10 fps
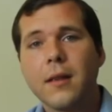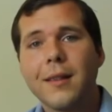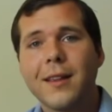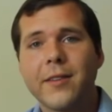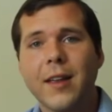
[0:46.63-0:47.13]

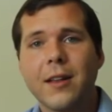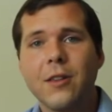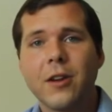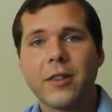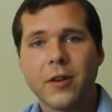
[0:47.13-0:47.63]
Let's take a
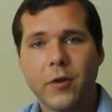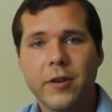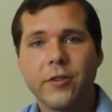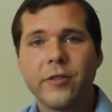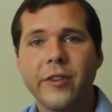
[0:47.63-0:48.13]
look at the
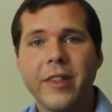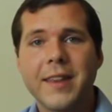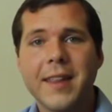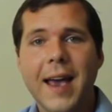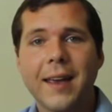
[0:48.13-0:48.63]
creatures in
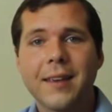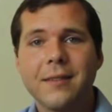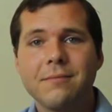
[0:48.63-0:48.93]
the deck.